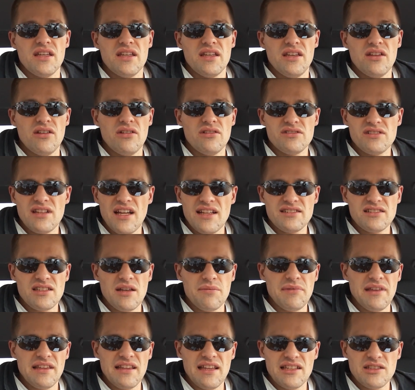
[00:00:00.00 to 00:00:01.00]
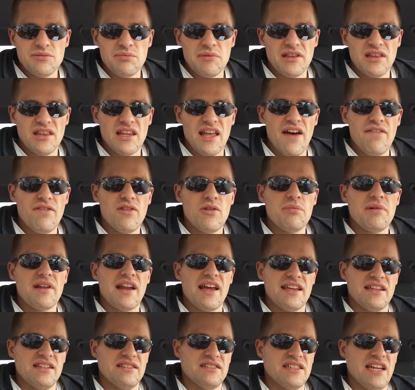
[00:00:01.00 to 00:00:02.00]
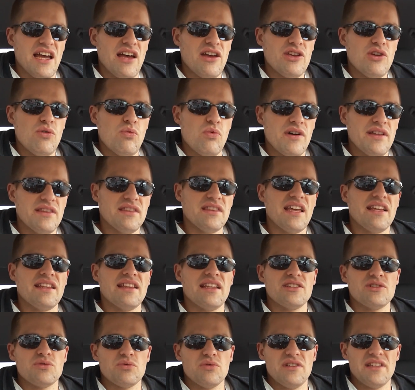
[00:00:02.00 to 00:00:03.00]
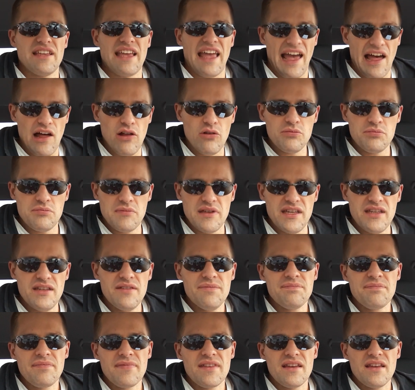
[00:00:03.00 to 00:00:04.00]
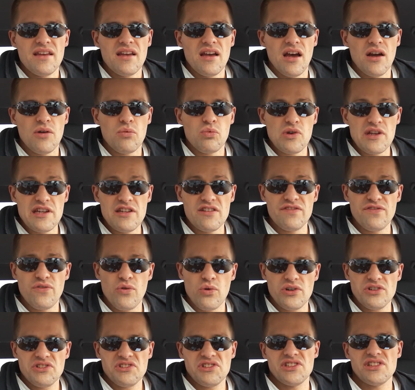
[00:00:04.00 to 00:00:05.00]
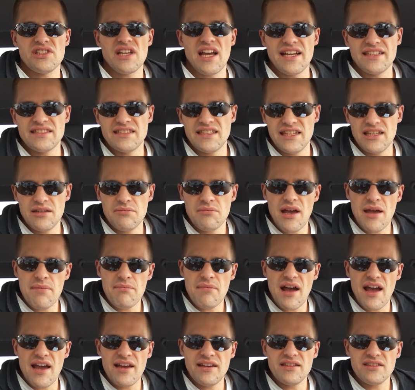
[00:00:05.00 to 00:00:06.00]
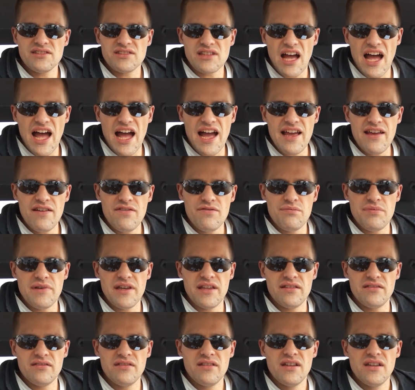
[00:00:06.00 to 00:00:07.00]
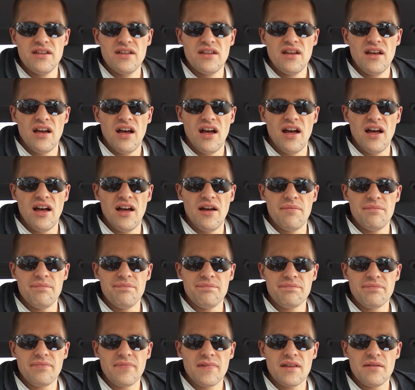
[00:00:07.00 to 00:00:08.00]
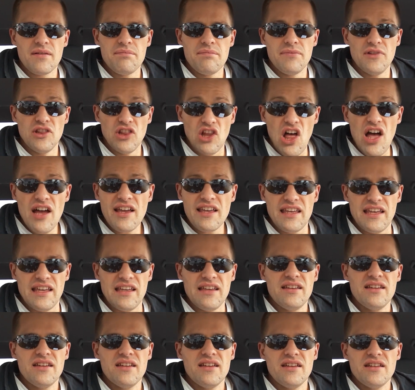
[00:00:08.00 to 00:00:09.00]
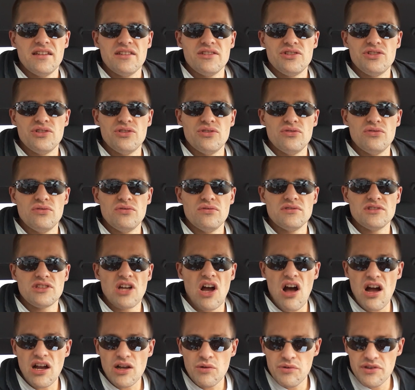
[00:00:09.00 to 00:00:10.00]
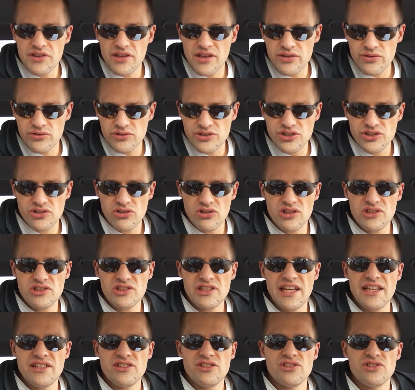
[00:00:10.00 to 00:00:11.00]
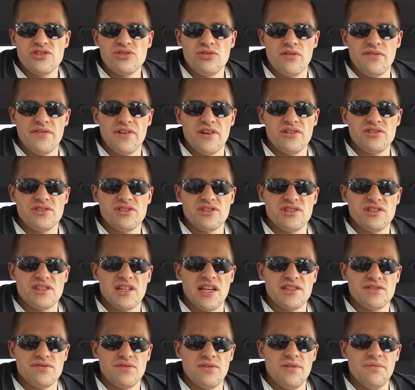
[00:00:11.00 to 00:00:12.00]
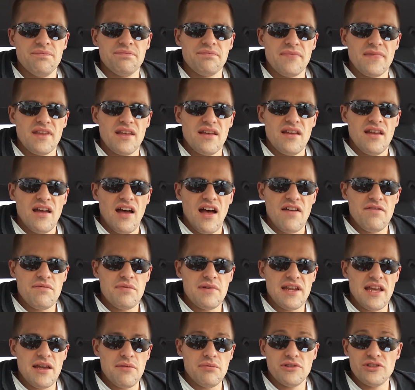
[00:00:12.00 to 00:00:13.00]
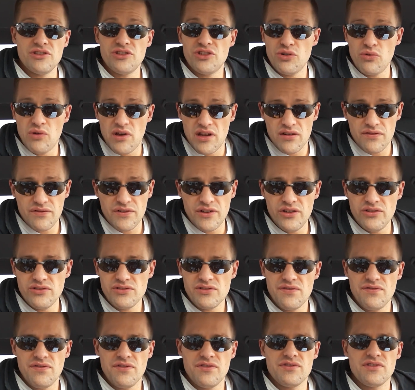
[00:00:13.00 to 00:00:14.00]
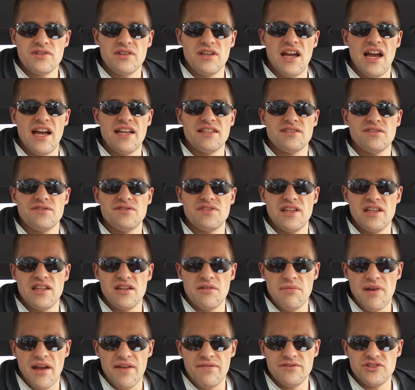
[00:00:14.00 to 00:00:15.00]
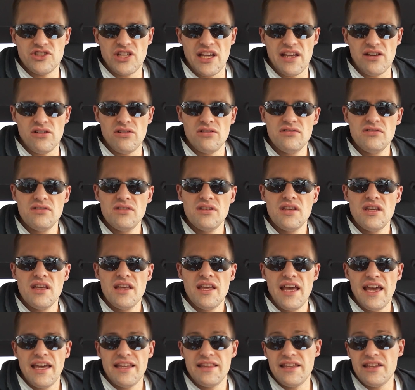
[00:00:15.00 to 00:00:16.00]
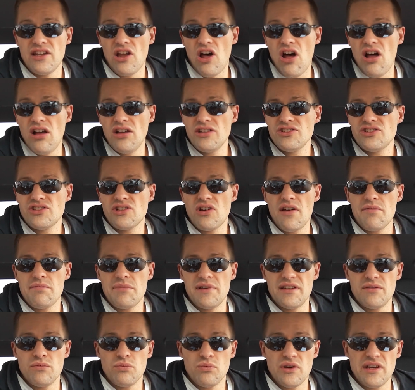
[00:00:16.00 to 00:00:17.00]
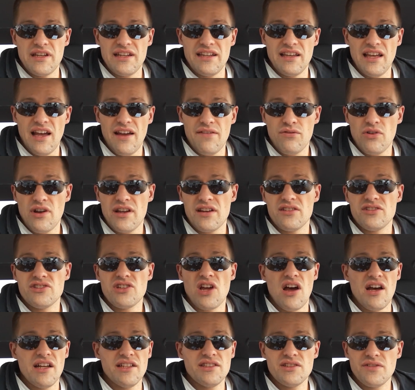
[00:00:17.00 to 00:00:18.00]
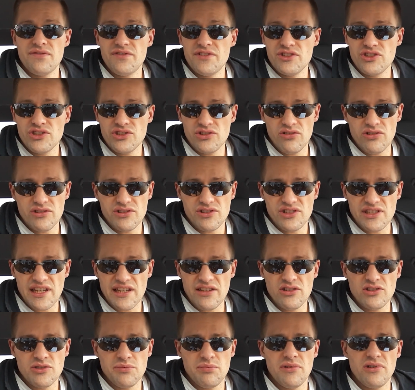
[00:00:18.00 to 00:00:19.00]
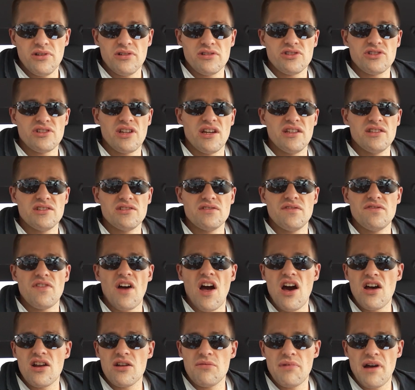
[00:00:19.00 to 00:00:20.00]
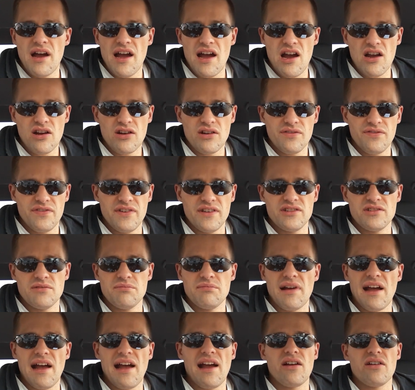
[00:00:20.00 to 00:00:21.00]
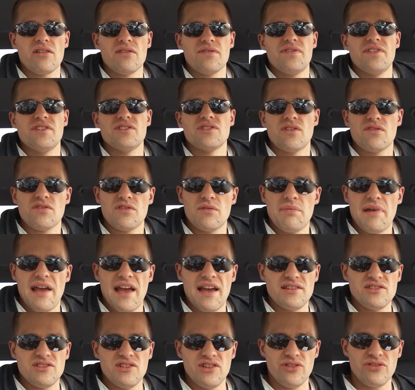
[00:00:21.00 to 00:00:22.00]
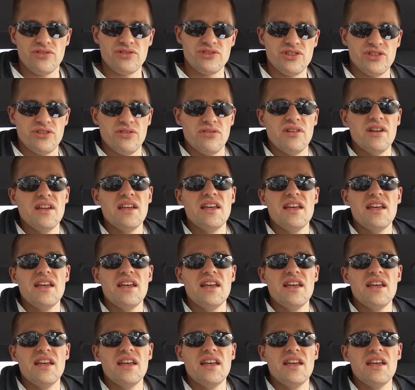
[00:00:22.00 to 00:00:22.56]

You know, it's not something that's been level, but I can tell you one thing that's really helped me uh, reinforce this idea in my mind is I have been um, lucky to talk with other insurance agents who are very successful. I've been able to do interviews, as you guys have seen on my channel. And then also, I've been reading, I've read tons of insurance sales books, tons of autobiographies and biographies over the past year or two.